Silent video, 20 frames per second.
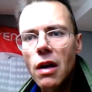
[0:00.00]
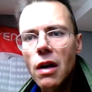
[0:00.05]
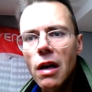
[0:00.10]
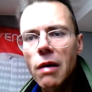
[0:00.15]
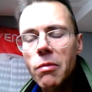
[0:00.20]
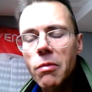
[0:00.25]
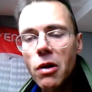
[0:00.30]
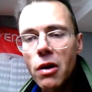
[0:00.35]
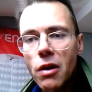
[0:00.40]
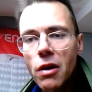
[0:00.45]

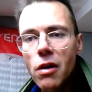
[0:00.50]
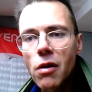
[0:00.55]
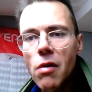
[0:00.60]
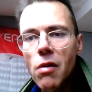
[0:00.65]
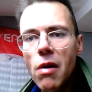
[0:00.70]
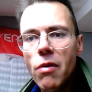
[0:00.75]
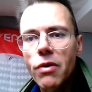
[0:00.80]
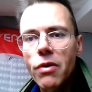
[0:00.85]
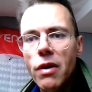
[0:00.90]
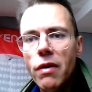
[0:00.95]
I'm going to
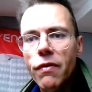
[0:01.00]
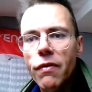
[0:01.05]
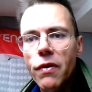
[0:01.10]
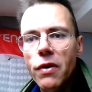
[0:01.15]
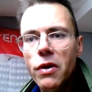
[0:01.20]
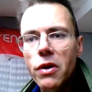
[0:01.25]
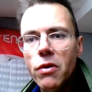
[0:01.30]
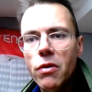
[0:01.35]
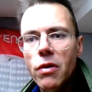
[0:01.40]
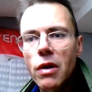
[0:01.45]
go out there
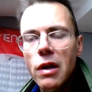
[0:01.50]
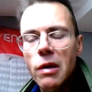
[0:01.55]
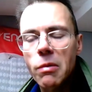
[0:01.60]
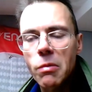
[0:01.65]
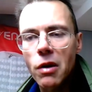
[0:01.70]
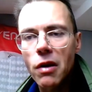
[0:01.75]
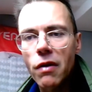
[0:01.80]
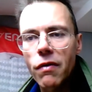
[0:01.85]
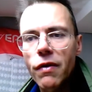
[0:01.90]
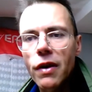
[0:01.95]
for you and
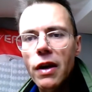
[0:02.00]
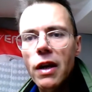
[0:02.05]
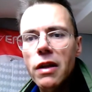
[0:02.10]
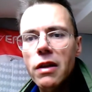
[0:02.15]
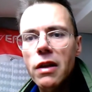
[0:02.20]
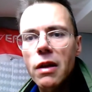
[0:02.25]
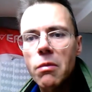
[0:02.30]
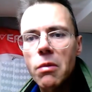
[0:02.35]
I'm going to fight,